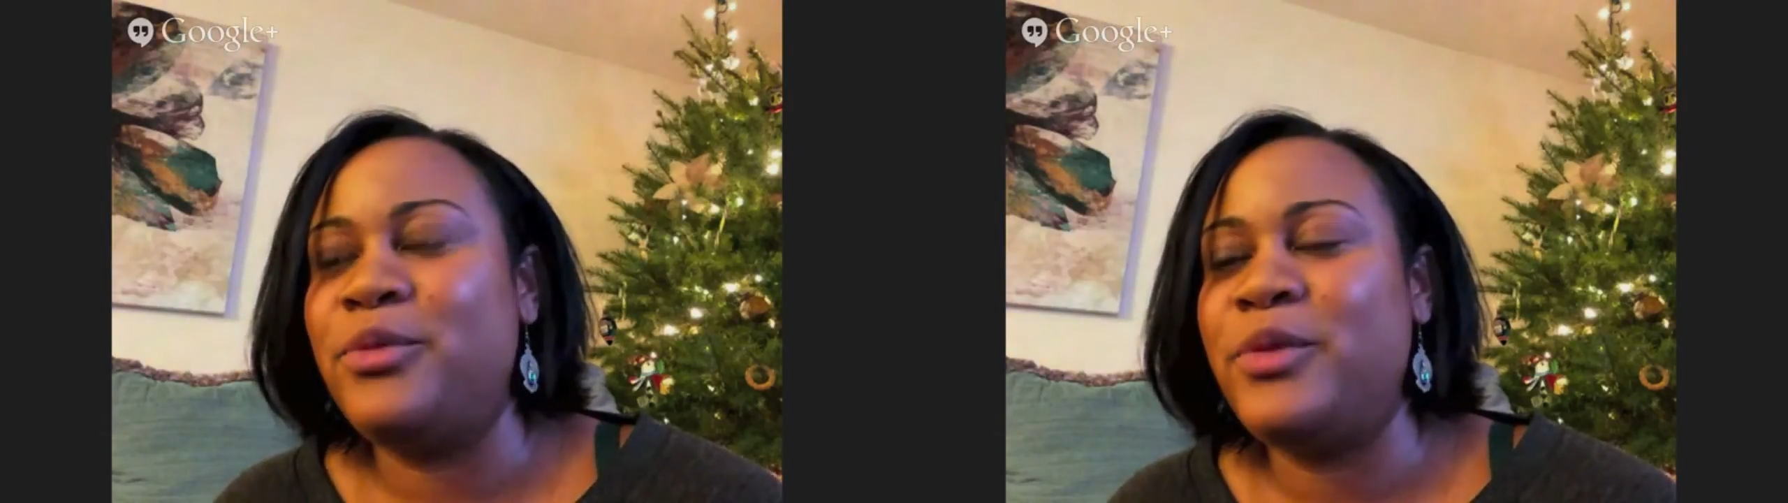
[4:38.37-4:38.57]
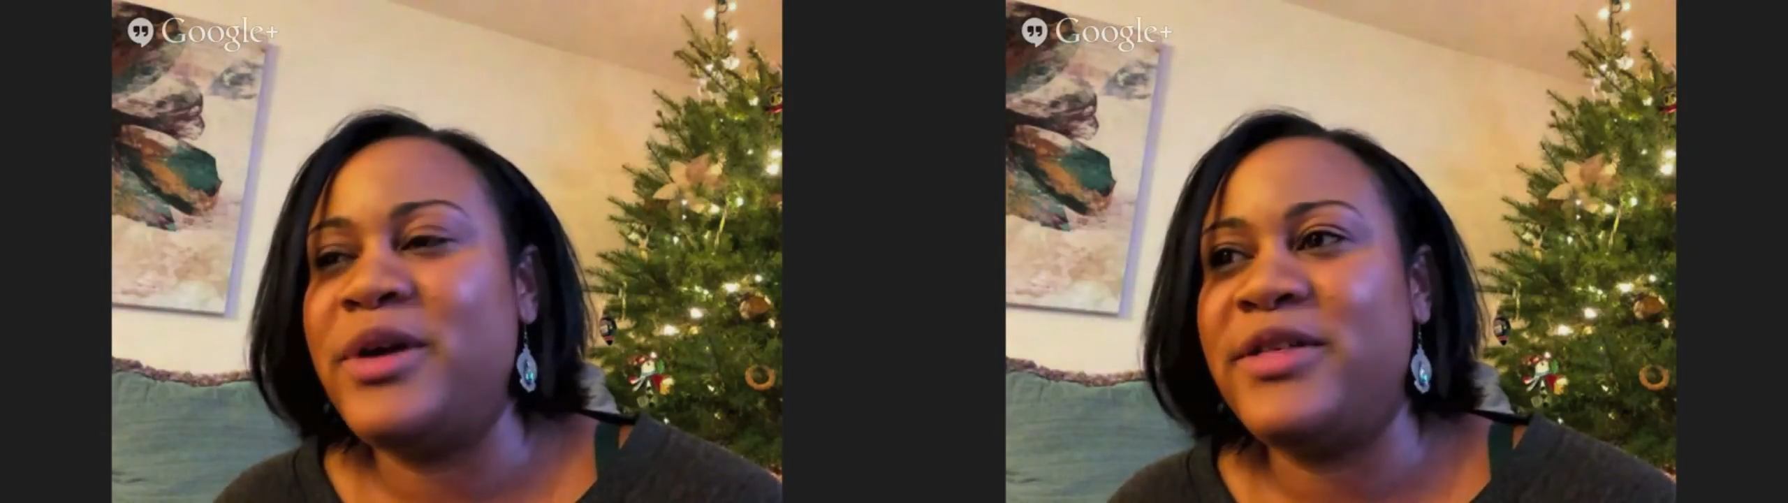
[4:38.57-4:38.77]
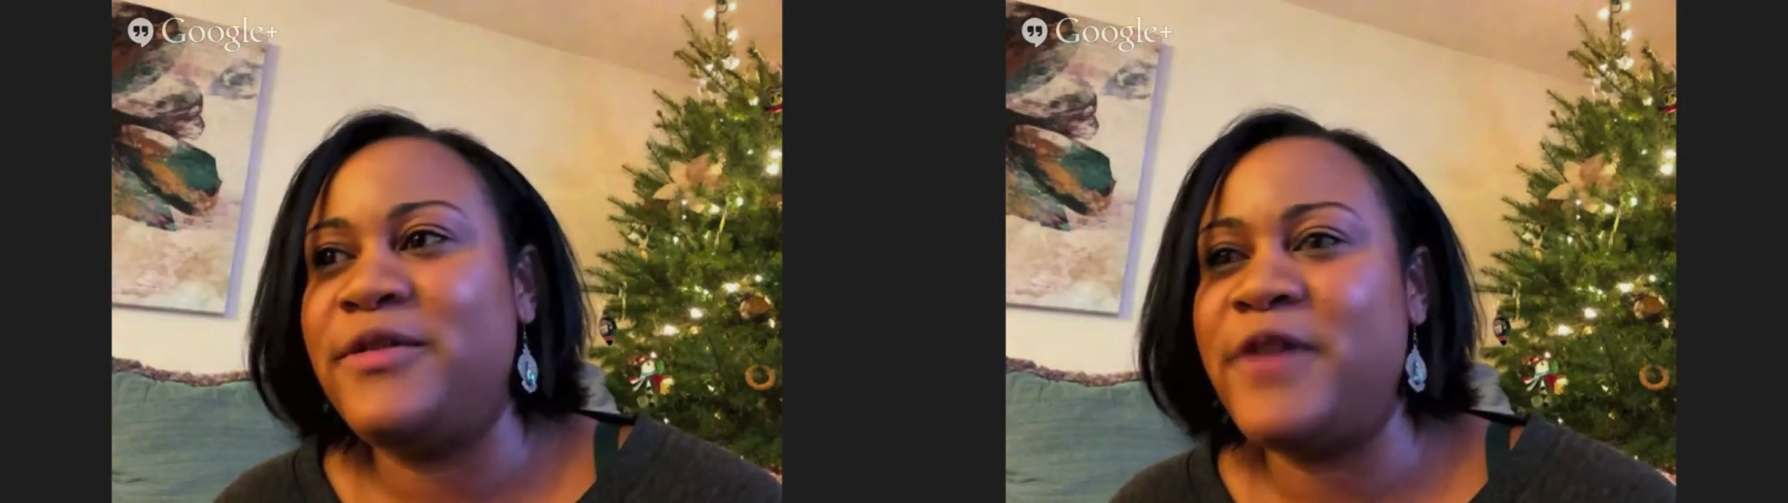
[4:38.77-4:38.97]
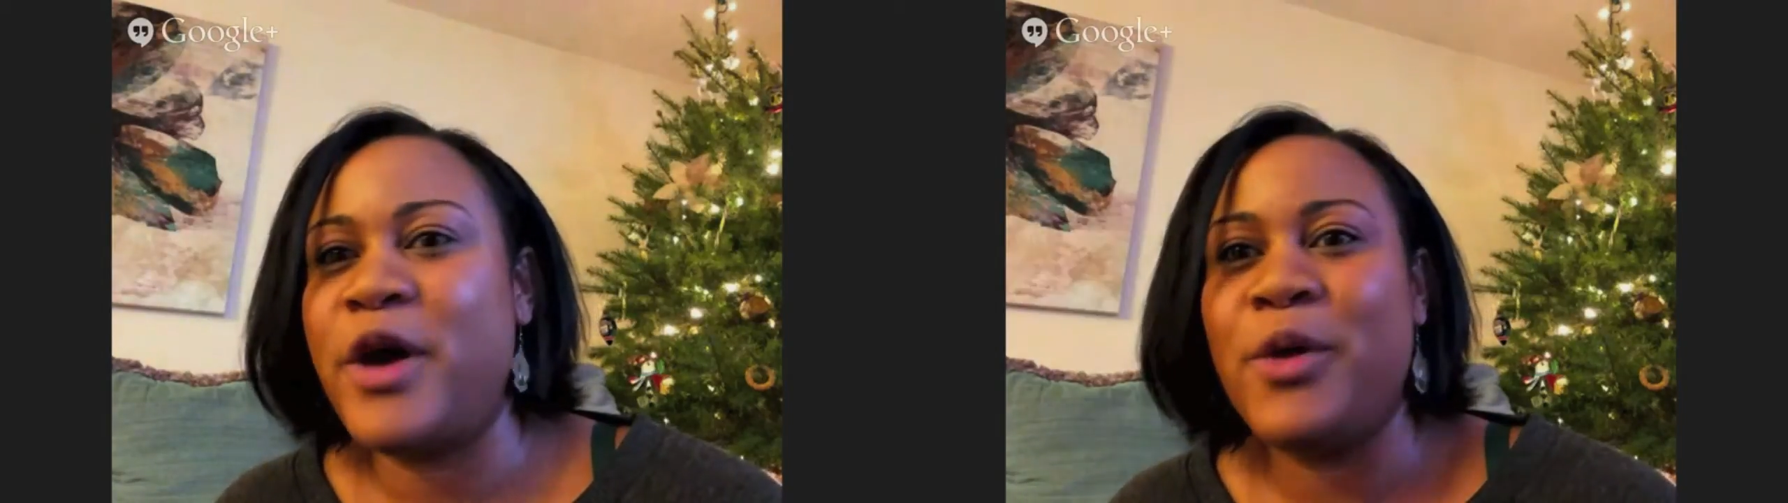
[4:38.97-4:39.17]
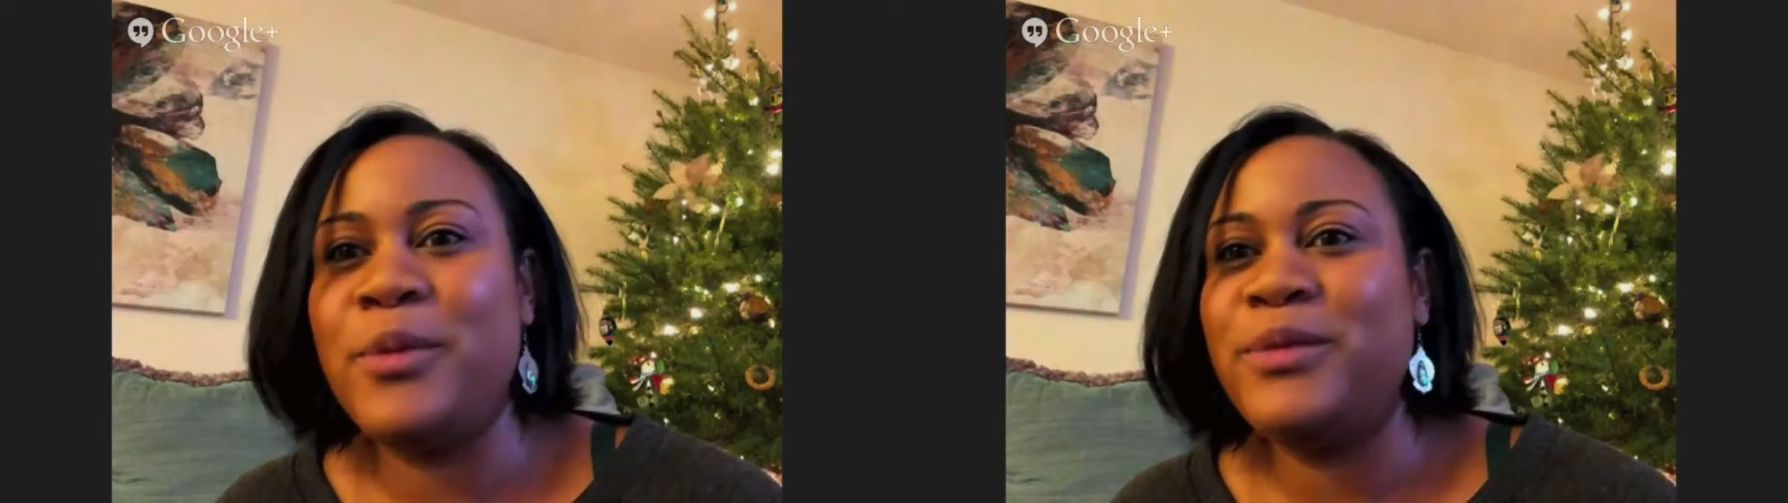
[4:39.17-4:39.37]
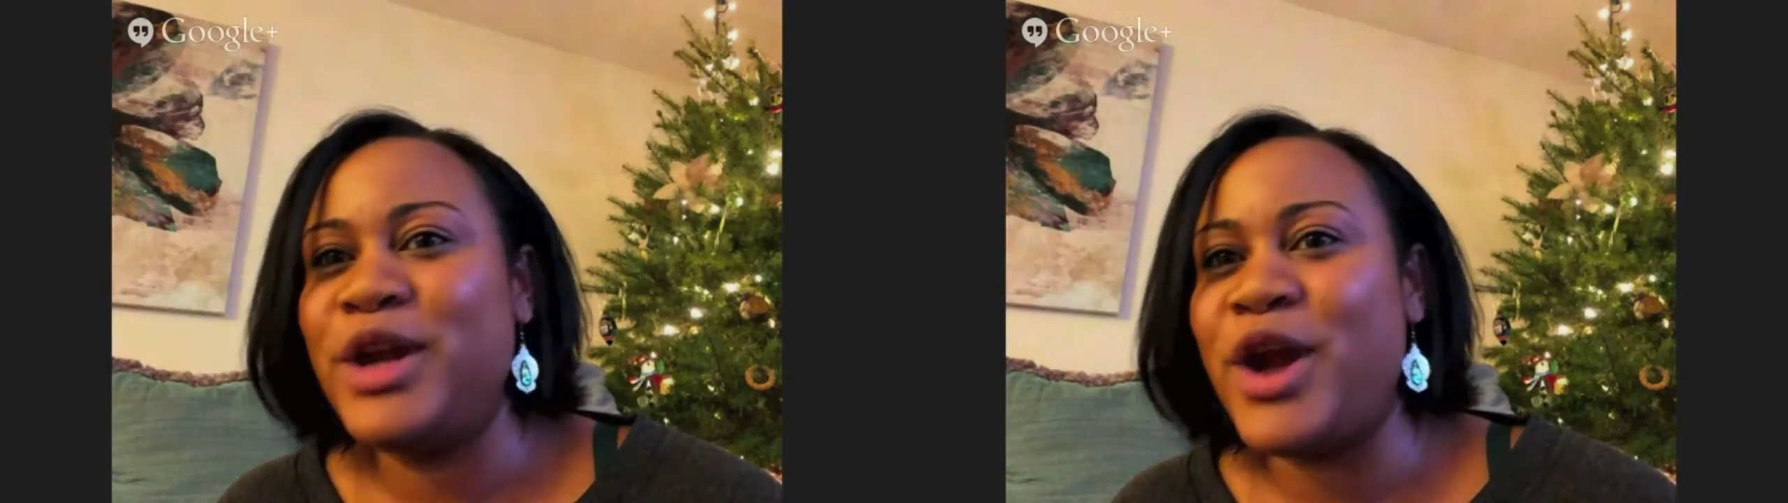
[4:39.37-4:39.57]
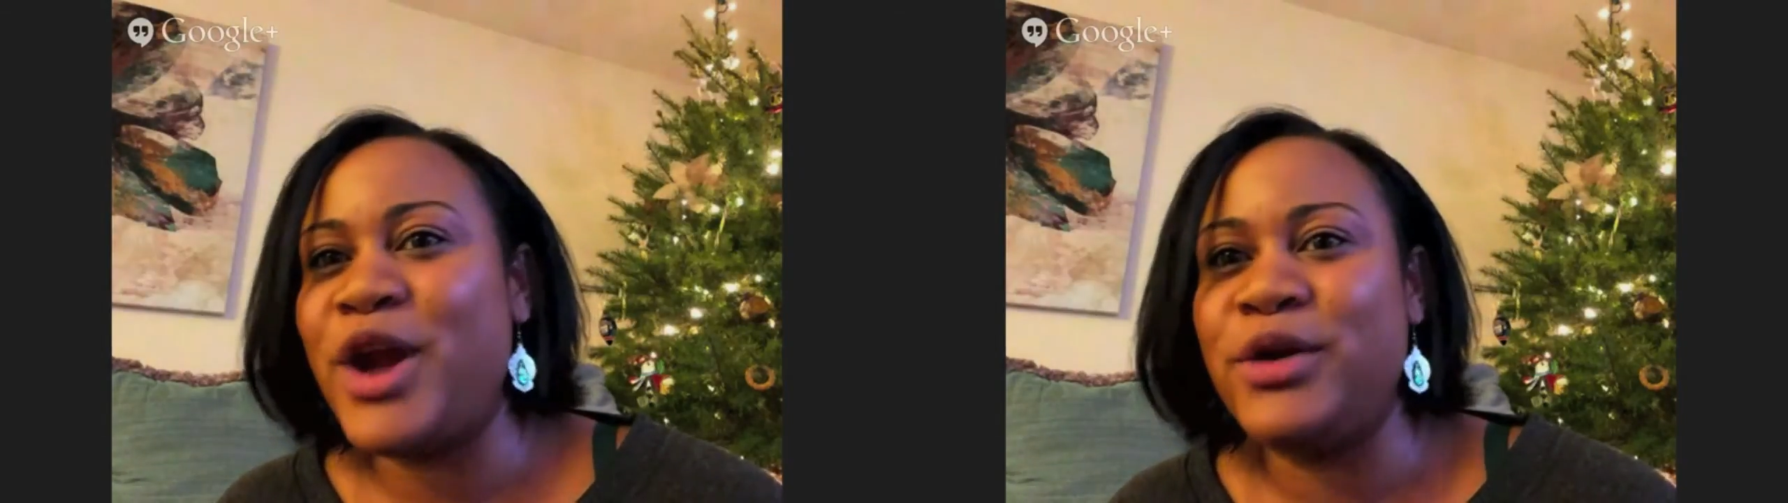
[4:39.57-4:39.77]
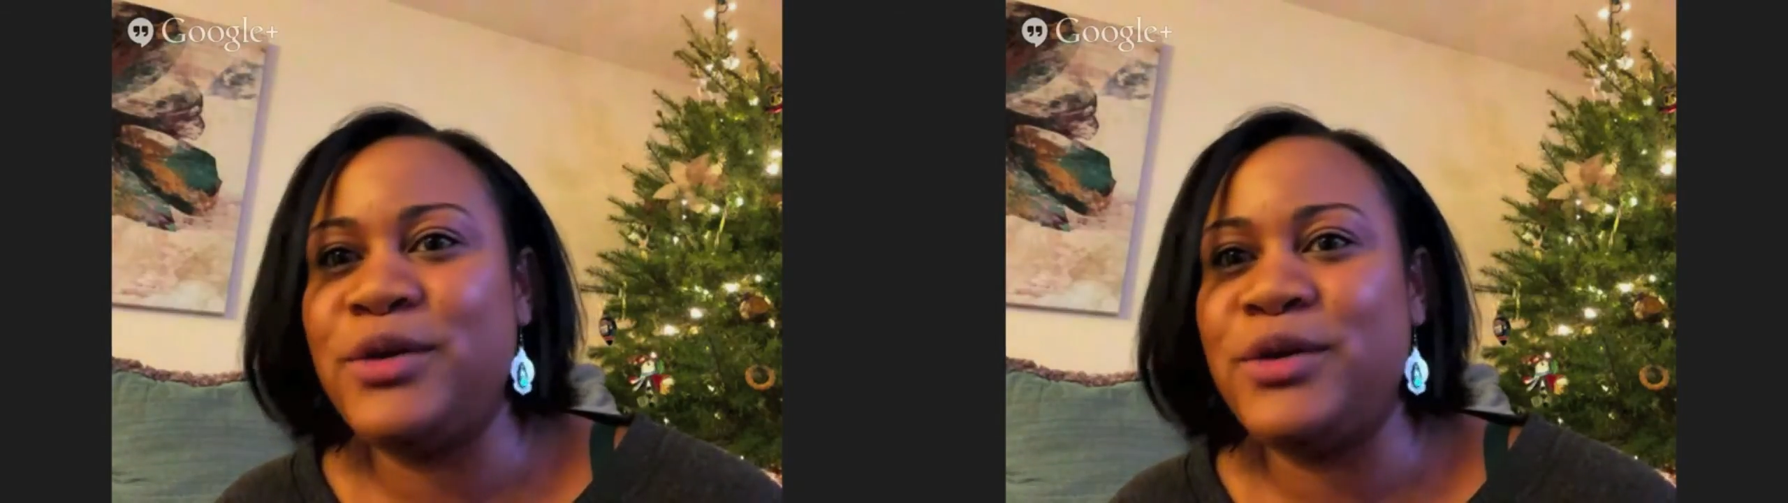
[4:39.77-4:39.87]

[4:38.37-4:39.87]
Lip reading: With film, you know,